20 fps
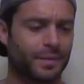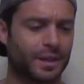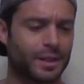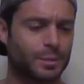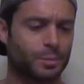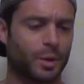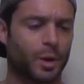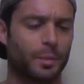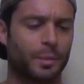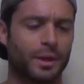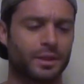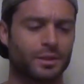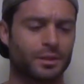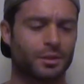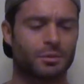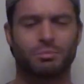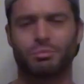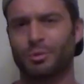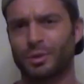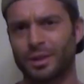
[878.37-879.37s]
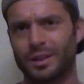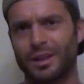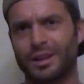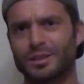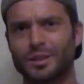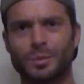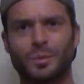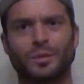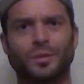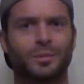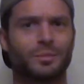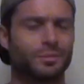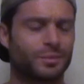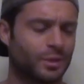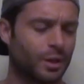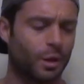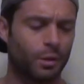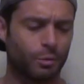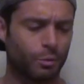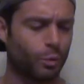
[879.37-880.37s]
experiments are pretty good. Some of them
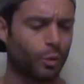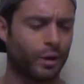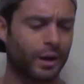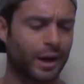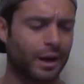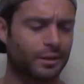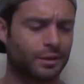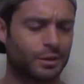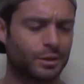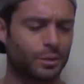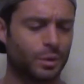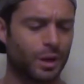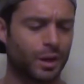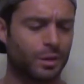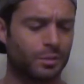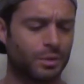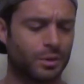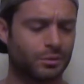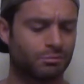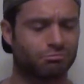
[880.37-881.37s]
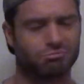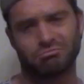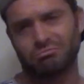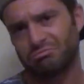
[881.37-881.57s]
don't work out too well, but